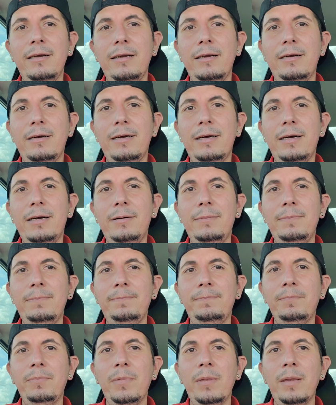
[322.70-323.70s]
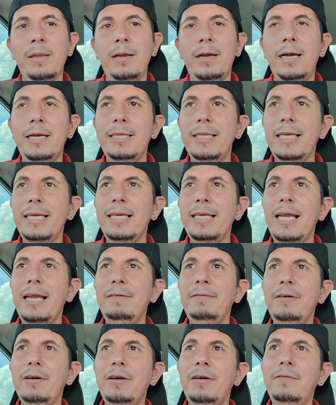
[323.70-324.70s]
Um, I did
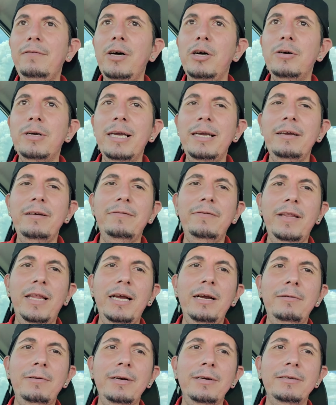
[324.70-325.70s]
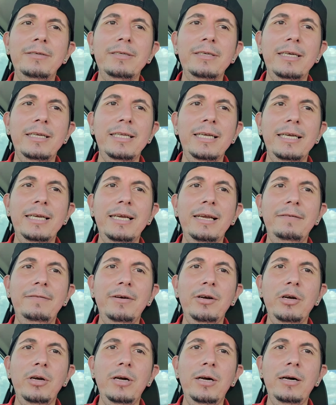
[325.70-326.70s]
give her a bouquet of flowers. I did give
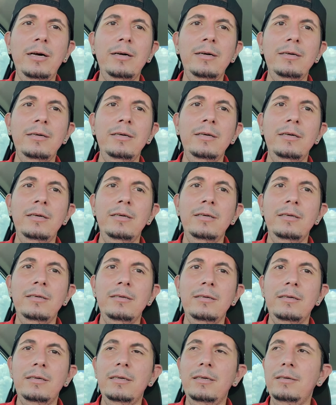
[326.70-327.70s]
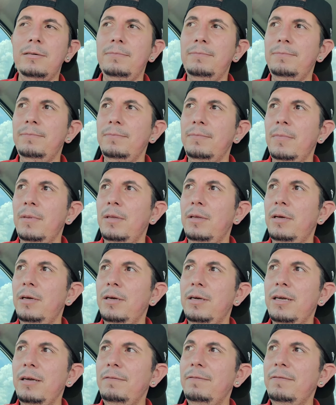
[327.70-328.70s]
her a, um, a
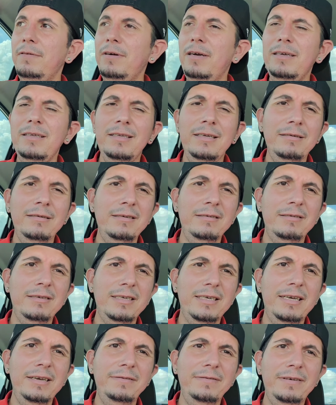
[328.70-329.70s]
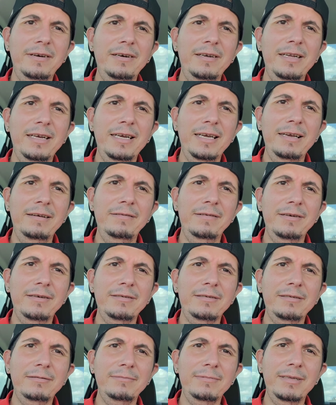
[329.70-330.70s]
gift. card. I think it was a gift card I gave her or
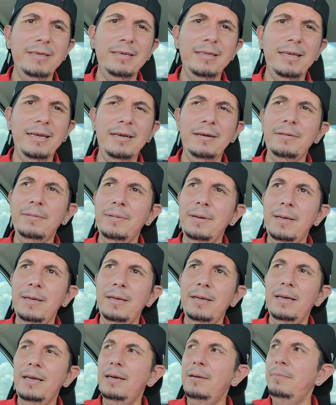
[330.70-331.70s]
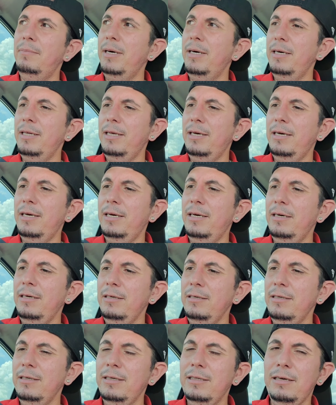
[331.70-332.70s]
something like that. But, uh,
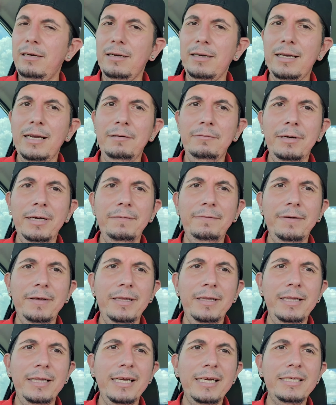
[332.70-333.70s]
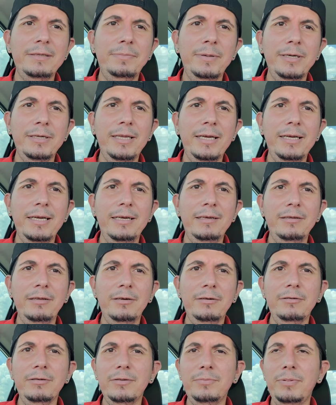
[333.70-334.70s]
you know, I can't wait for the next birthday. I don't
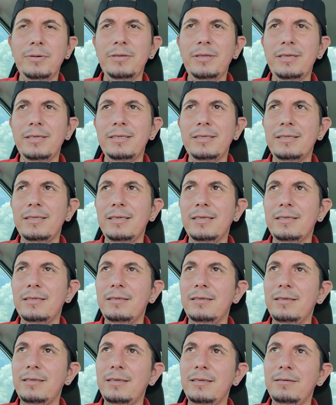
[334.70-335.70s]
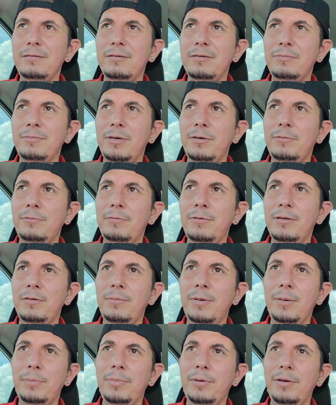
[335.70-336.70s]
know whose birthday's next. I think it's my one of
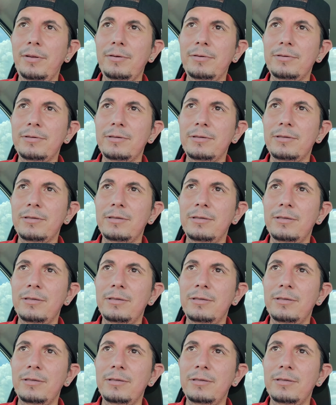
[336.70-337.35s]
my brothers.